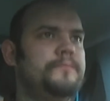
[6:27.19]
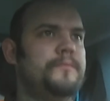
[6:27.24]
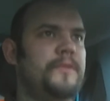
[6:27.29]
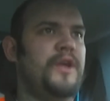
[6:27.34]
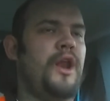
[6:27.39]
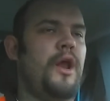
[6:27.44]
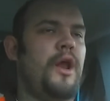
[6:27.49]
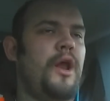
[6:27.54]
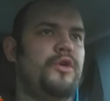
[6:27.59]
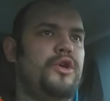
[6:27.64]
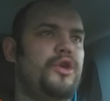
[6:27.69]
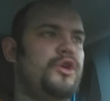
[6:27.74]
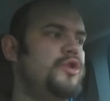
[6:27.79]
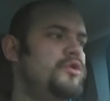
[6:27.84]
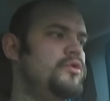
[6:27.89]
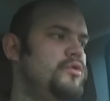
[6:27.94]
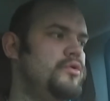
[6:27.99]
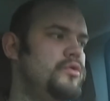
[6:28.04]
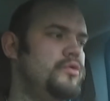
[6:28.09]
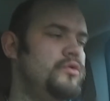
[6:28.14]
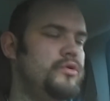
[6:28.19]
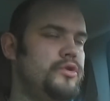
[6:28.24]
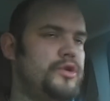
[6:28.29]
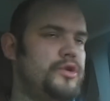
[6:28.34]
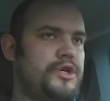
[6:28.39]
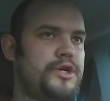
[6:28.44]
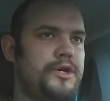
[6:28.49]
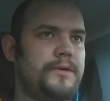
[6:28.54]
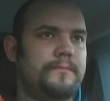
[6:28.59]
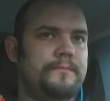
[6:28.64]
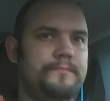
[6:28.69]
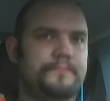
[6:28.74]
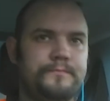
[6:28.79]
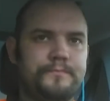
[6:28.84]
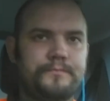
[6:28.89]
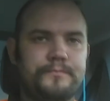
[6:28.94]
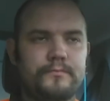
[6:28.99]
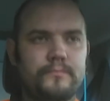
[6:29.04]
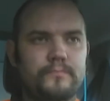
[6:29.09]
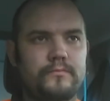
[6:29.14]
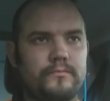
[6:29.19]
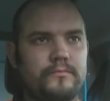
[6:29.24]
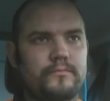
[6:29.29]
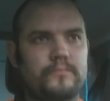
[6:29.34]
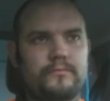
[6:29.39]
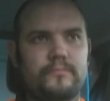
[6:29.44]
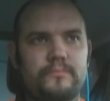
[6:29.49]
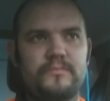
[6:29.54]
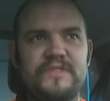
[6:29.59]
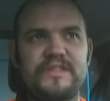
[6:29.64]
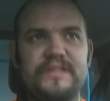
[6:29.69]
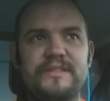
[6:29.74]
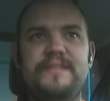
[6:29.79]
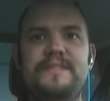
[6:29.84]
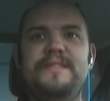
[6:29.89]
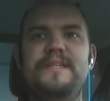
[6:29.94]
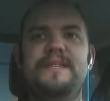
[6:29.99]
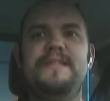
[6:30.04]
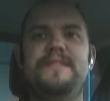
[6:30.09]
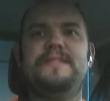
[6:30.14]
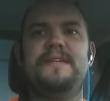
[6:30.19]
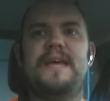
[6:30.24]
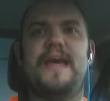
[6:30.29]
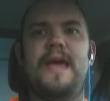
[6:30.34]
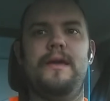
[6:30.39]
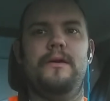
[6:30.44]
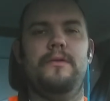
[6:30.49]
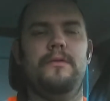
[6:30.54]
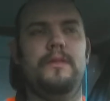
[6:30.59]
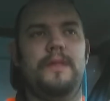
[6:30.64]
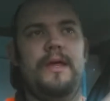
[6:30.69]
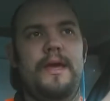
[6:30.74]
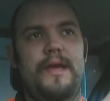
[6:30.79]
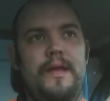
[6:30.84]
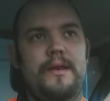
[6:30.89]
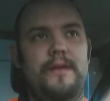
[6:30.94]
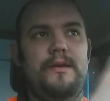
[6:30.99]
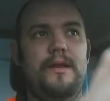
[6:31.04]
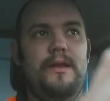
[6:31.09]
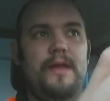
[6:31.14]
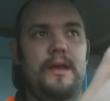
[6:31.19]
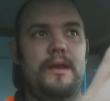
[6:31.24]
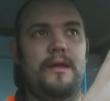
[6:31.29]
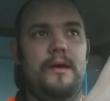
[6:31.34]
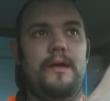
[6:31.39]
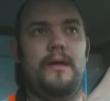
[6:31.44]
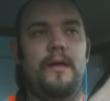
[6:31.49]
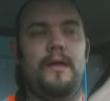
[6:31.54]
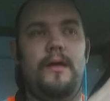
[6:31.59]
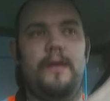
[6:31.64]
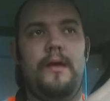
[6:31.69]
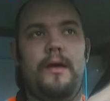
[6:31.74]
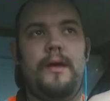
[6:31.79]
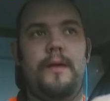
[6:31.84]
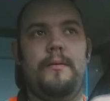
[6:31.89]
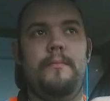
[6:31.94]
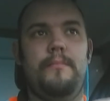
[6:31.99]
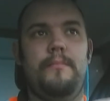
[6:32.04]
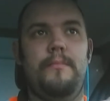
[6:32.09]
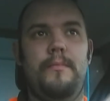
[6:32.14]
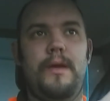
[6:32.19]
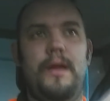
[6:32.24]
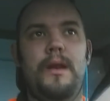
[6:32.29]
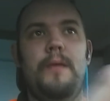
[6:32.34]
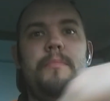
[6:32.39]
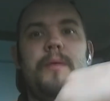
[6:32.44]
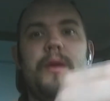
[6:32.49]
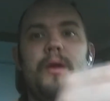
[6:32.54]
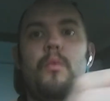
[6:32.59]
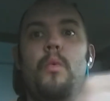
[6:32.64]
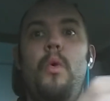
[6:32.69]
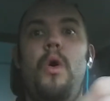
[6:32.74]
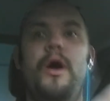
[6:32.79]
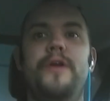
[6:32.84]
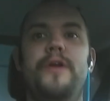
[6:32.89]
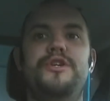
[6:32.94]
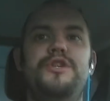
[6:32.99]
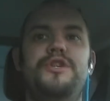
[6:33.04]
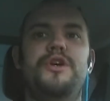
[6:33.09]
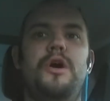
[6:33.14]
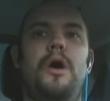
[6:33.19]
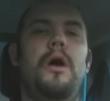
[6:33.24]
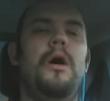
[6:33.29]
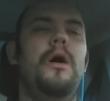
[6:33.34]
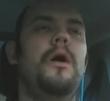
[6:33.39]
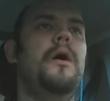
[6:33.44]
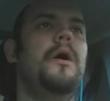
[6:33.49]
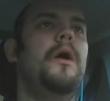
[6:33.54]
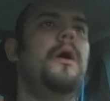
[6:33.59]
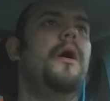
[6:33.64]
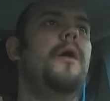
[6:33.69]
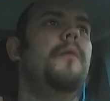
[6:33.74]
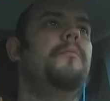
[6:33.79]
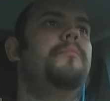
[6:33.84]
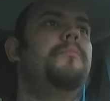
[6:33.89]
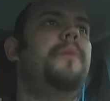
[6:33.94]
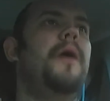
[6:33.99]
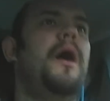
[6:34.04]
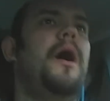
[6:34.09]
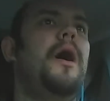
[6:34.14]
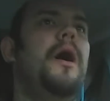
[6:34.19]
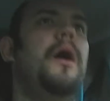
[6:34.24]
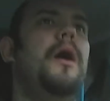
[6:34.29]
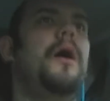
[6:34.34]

you know, huge detail in a big wide shot. But